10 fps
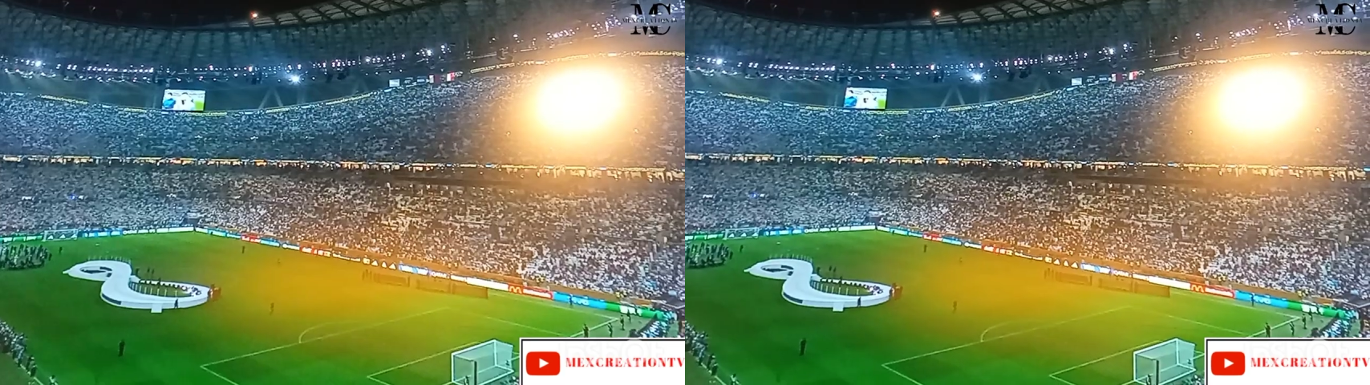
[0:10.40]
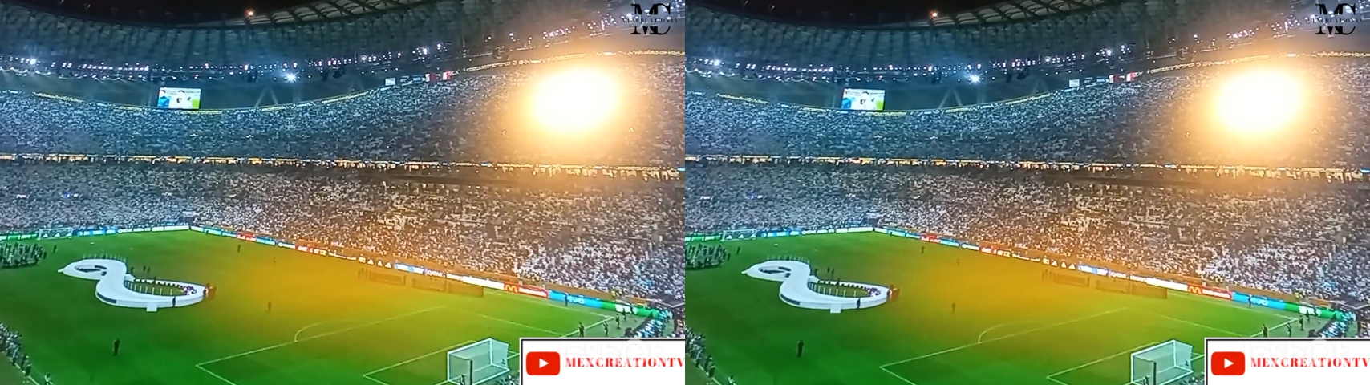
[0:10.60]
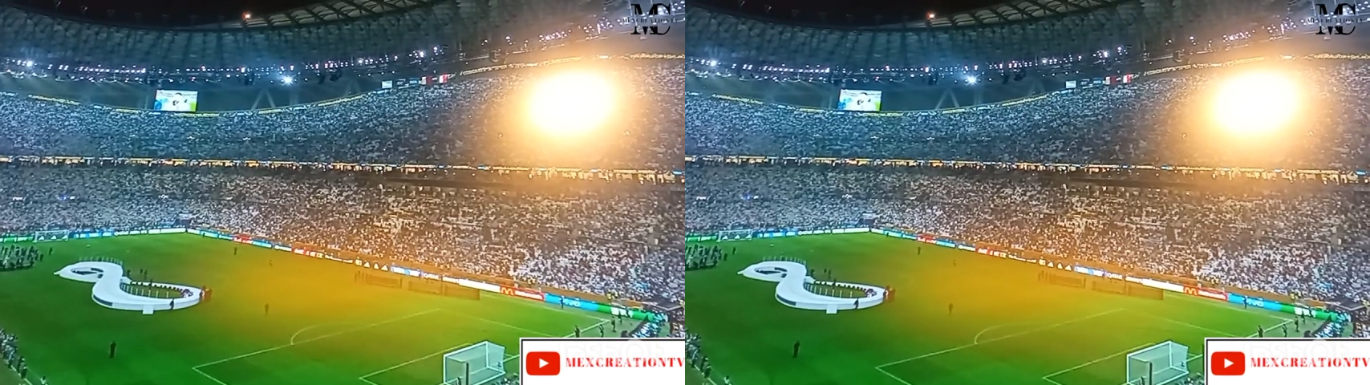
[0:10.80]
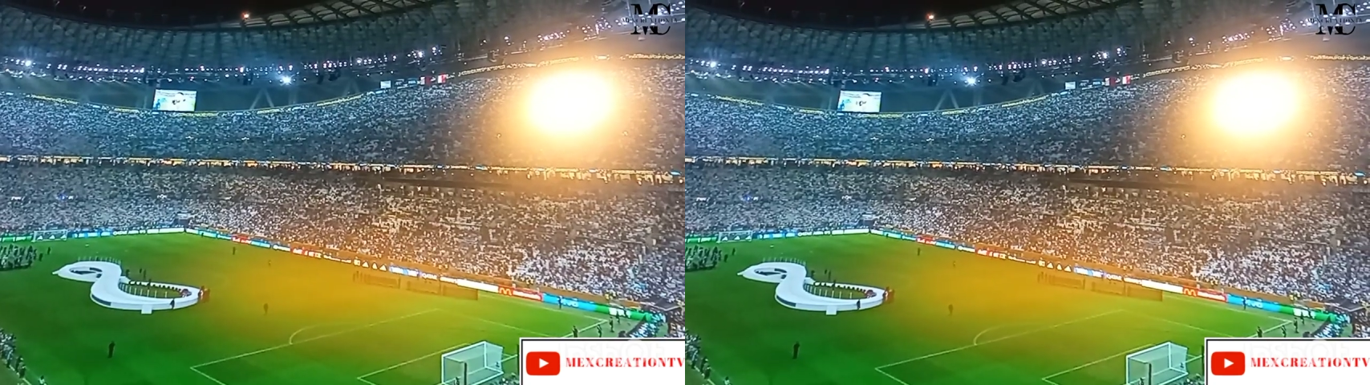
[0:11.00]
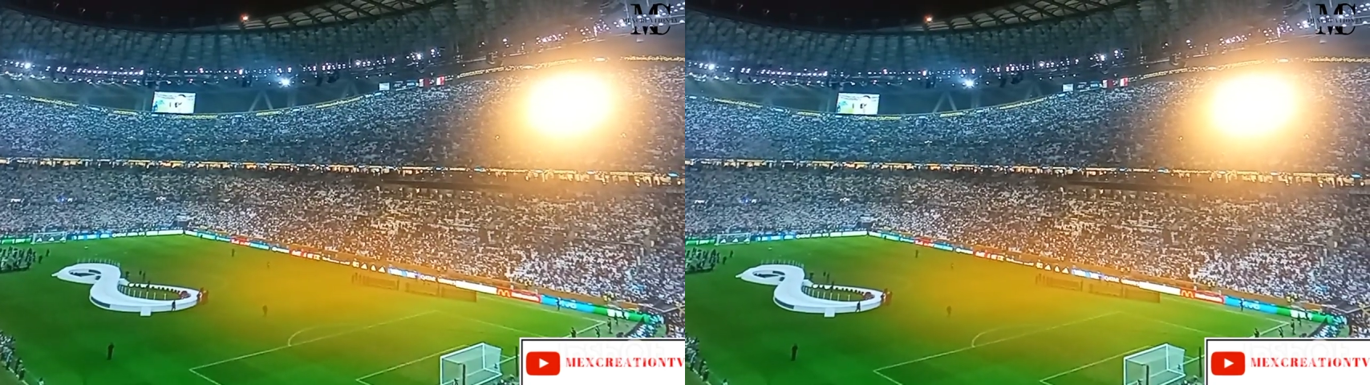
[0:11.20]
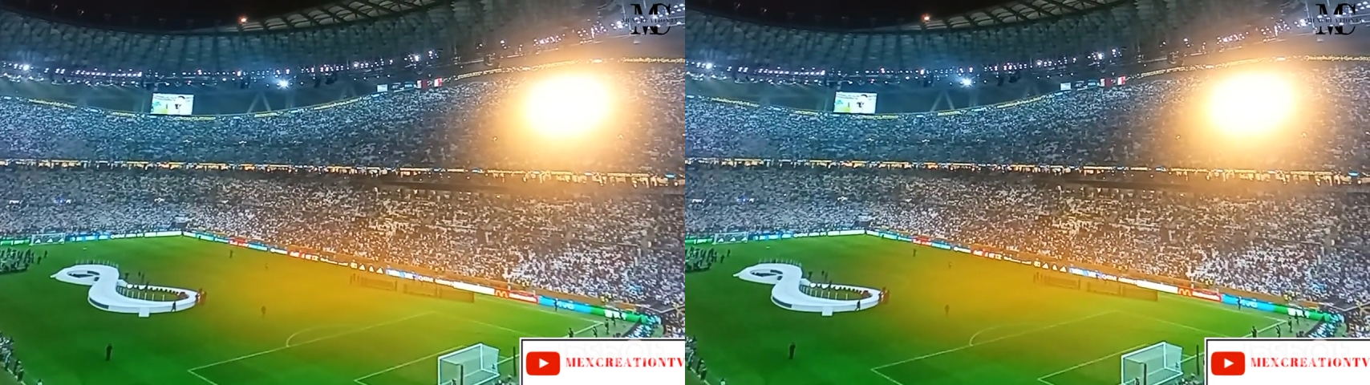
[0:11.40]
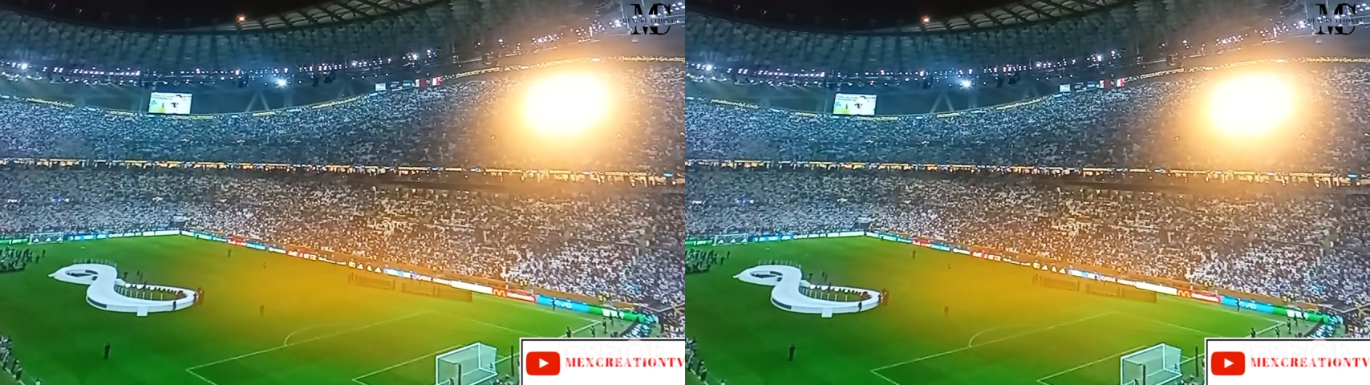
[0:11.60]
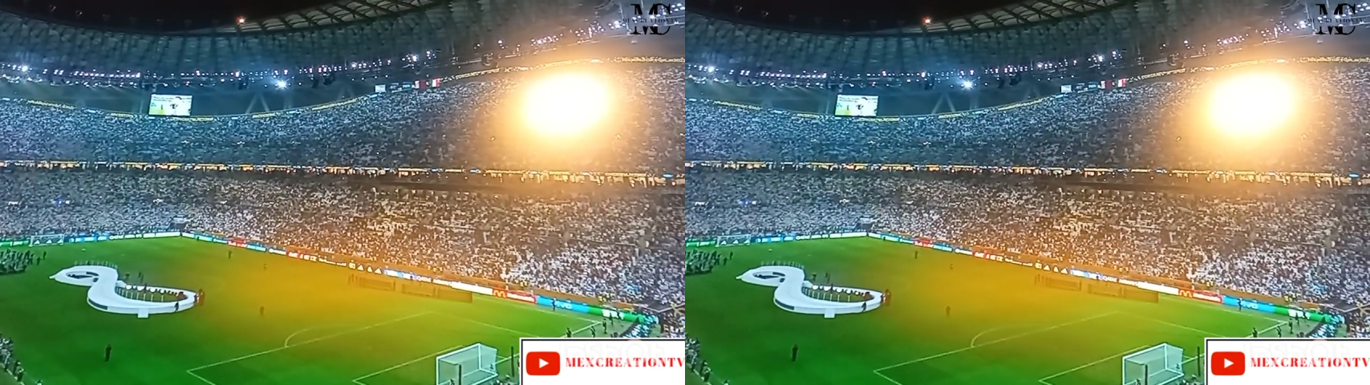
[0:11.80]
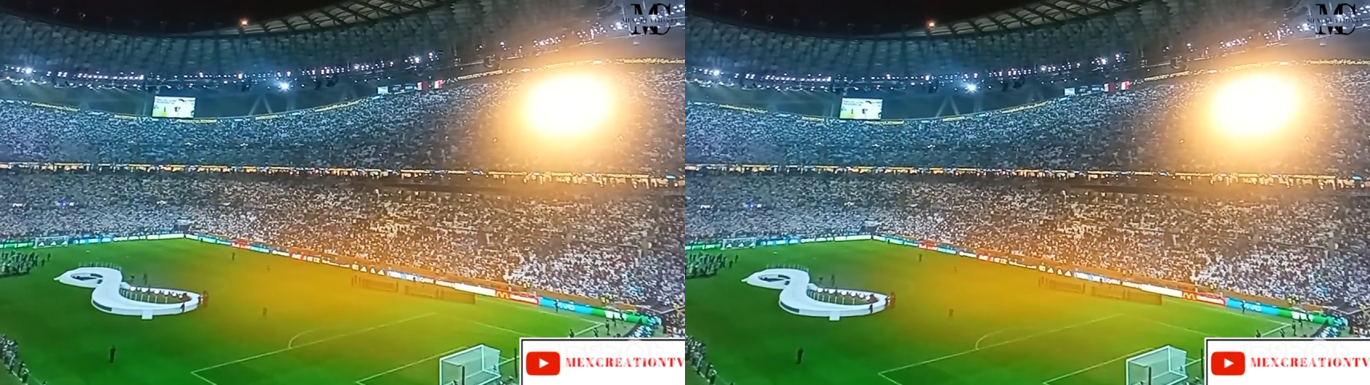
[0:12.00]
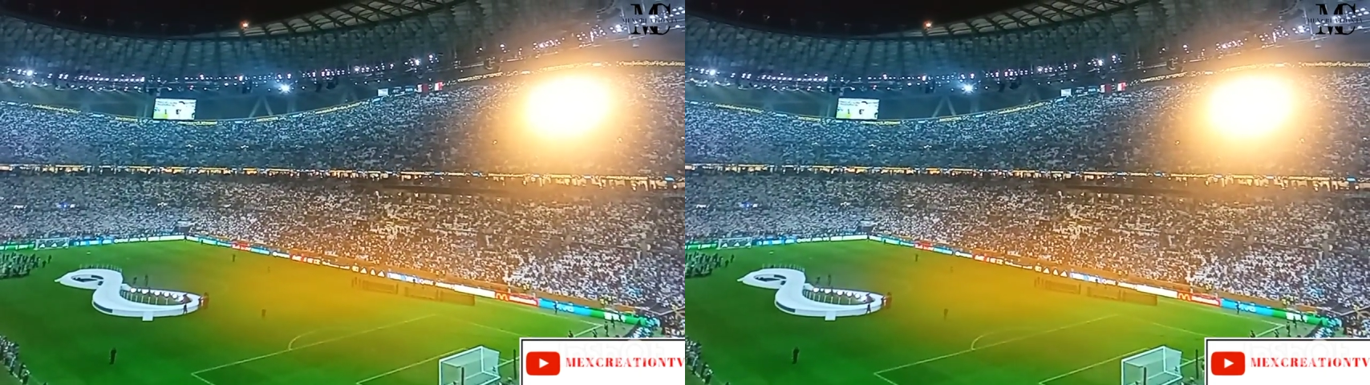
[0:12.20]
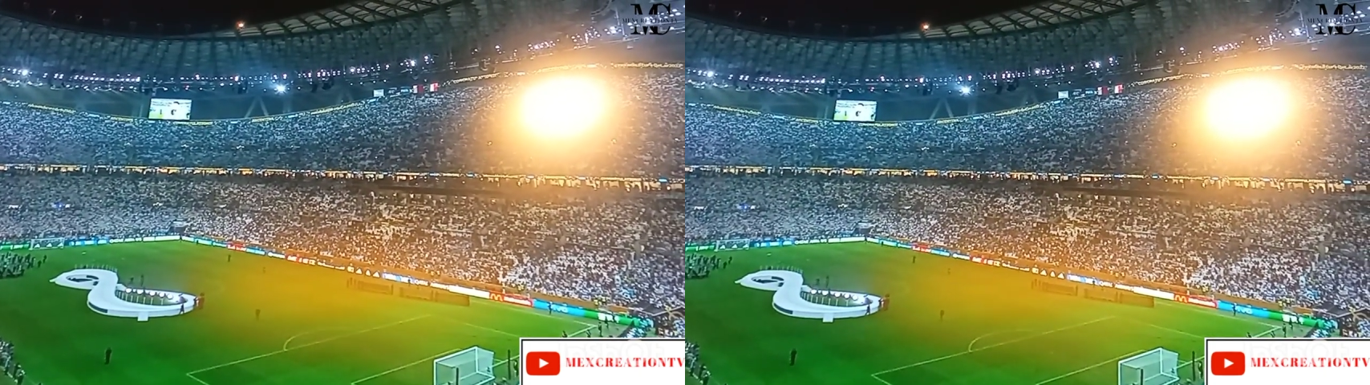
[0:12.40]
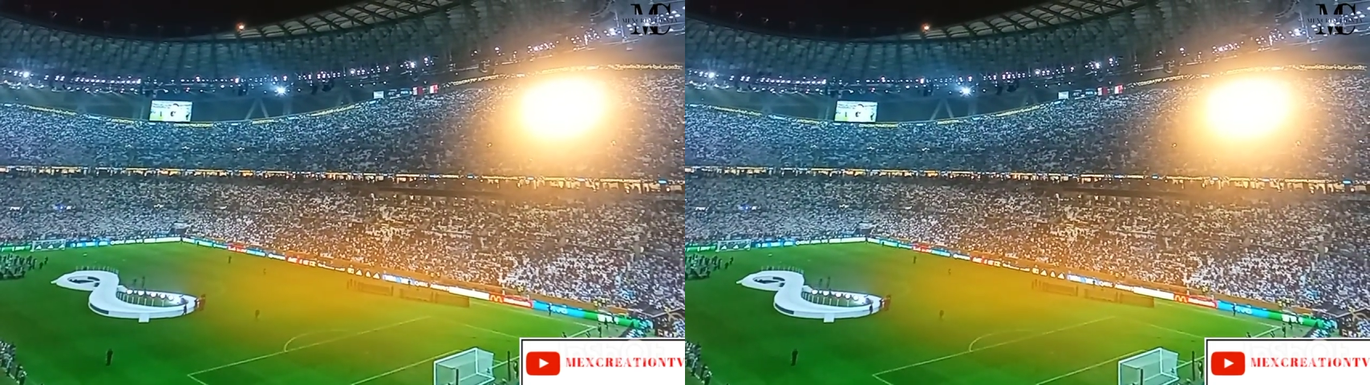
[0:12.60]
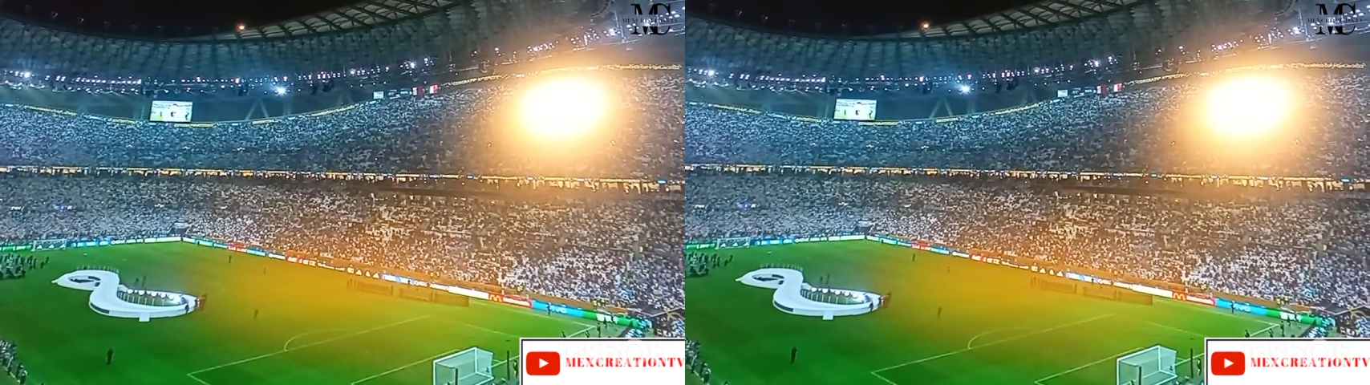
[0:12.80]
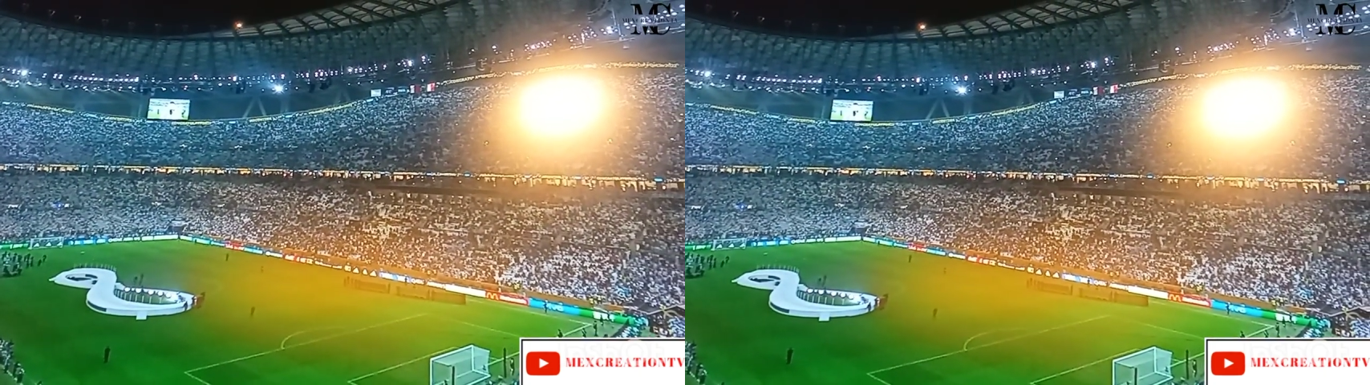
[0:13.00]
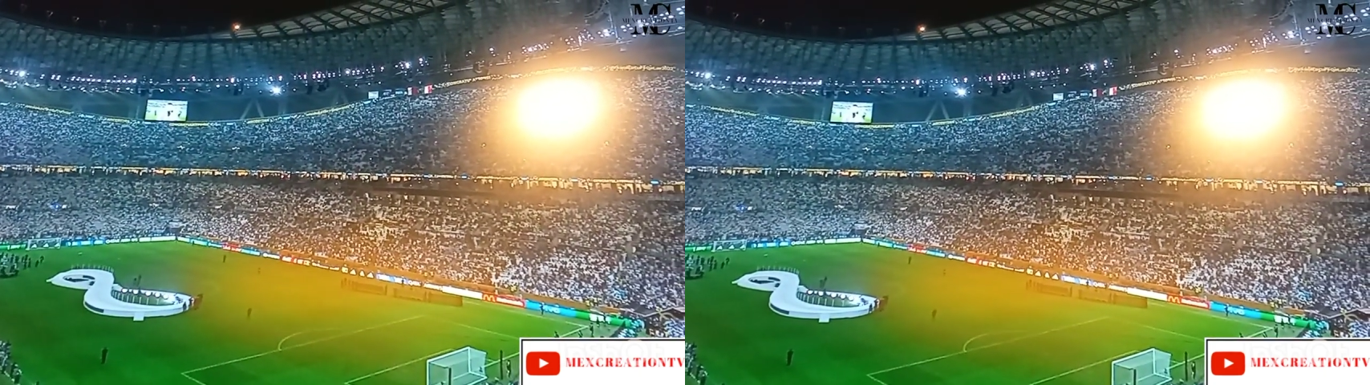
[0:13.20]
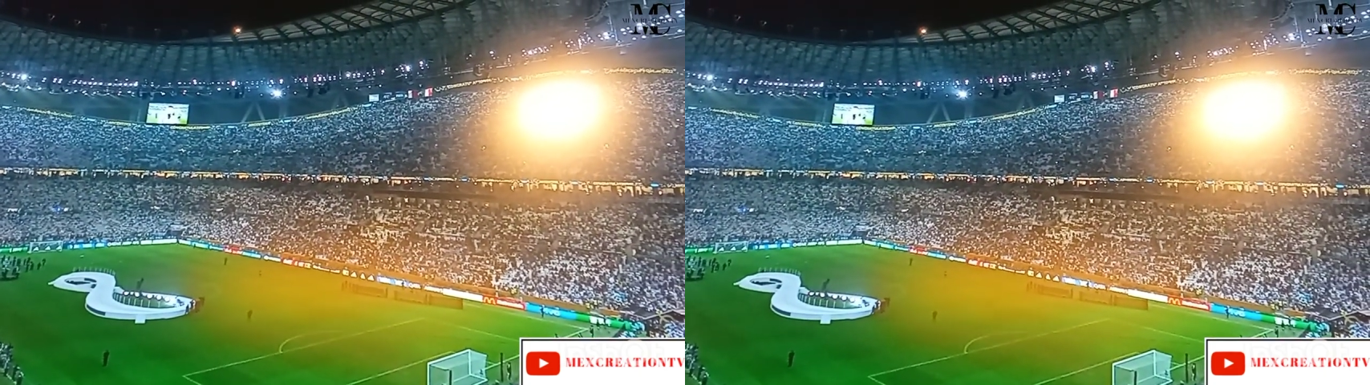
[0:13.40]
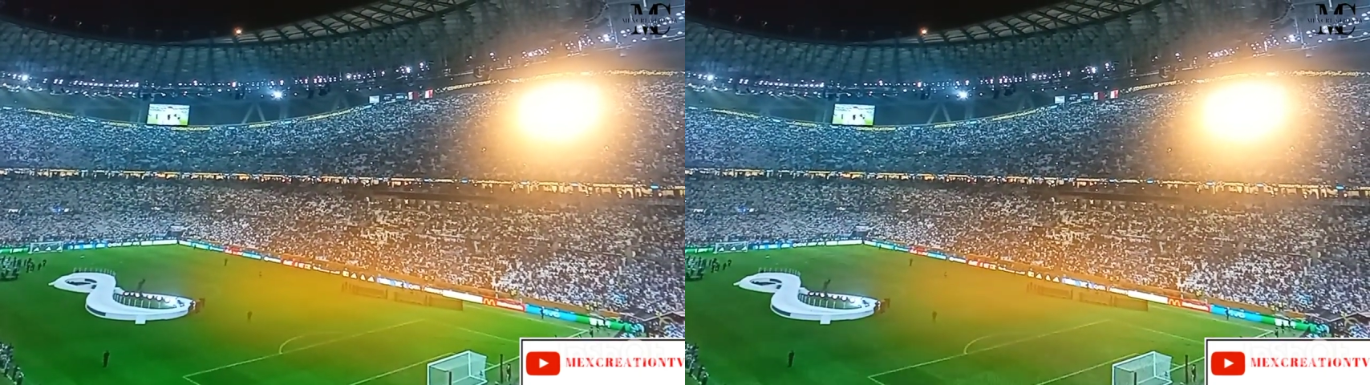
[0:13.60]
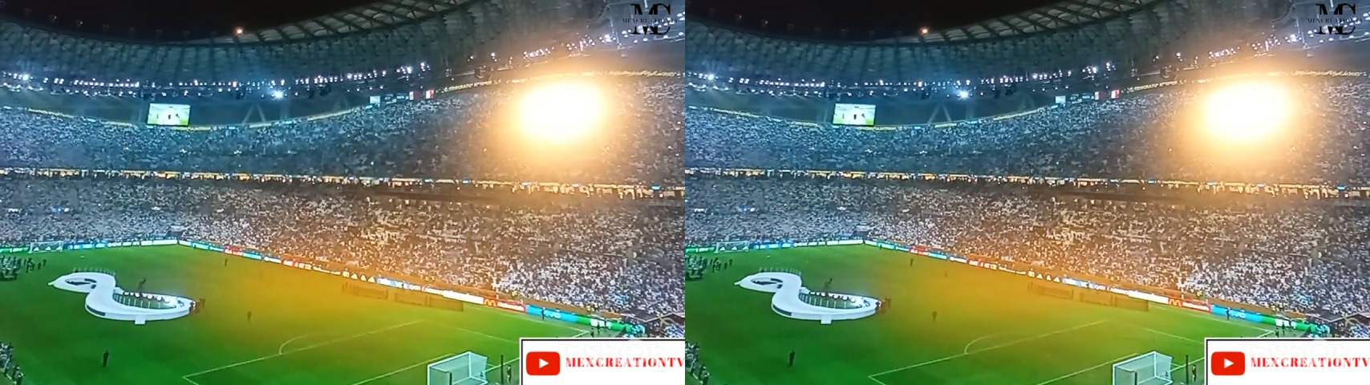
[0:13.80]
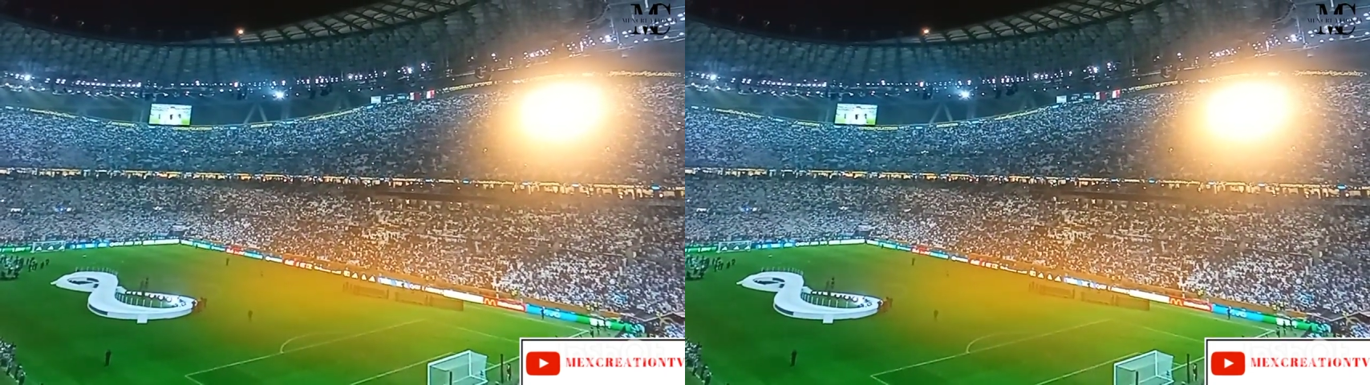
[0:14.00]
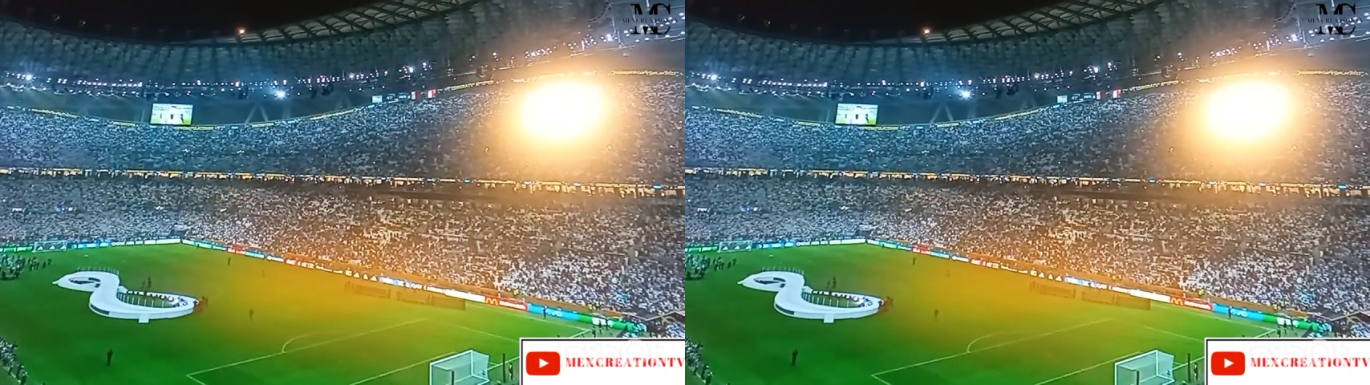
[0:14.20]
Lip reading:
[unreadable: no face in view]